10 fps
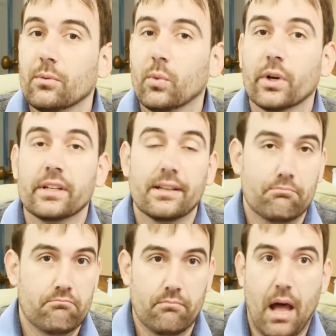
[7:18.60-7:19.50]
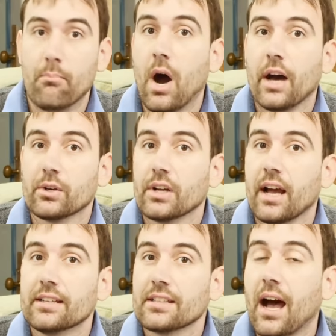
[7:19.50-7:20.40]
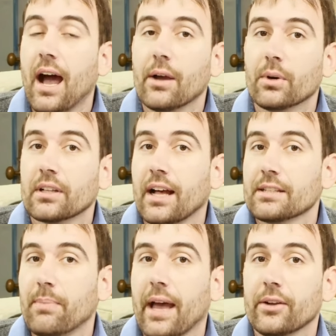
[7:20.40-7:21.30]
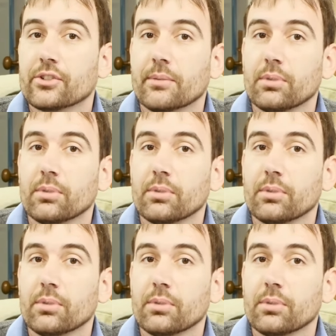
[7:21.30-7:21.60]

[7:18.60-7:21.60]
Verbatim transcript: would a modernized Iowa class battleship